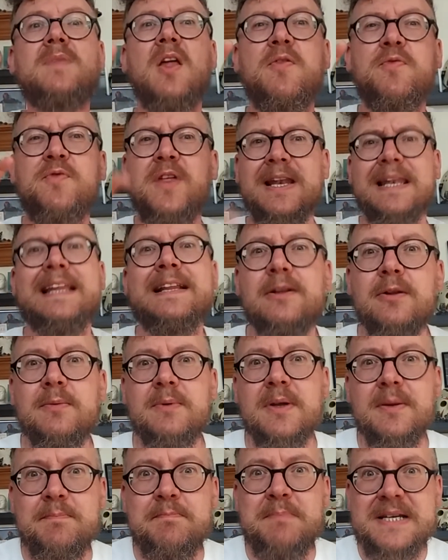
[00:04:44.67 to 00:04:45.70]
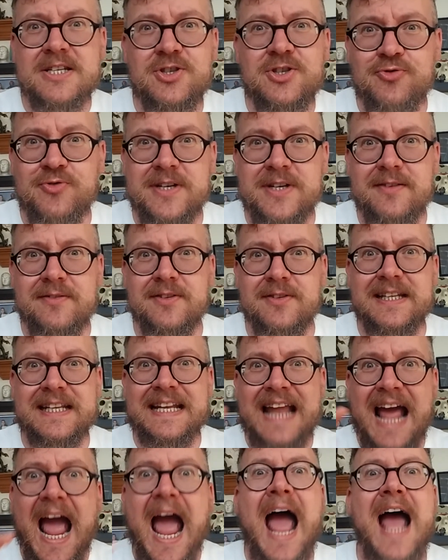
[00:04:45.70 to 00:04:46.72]
the little mystery that
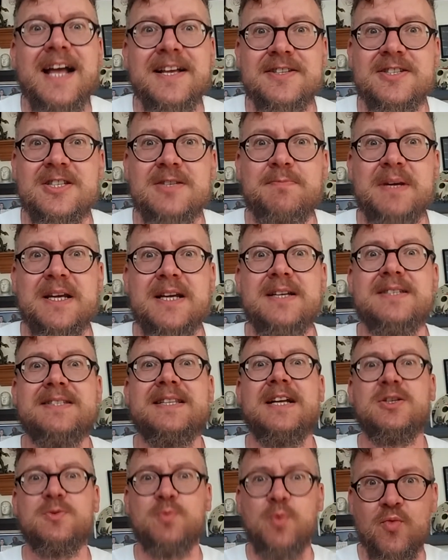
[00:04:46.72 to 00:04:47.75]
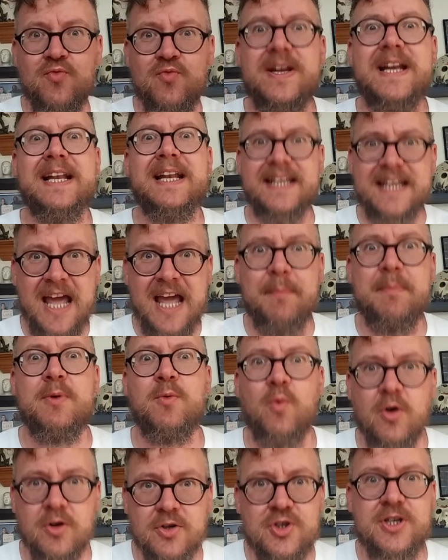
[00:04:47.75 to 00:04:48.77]
it has, because that's what really kept me
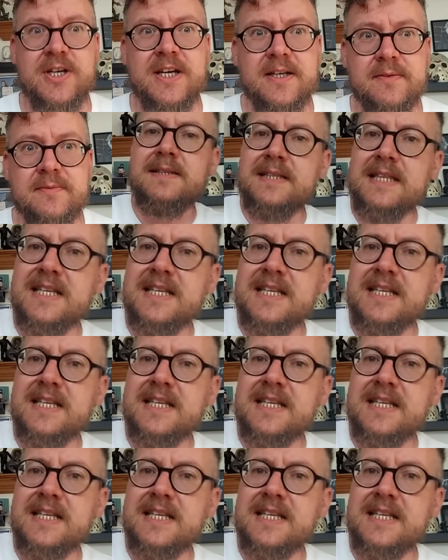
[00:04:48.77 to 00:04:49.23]
watching.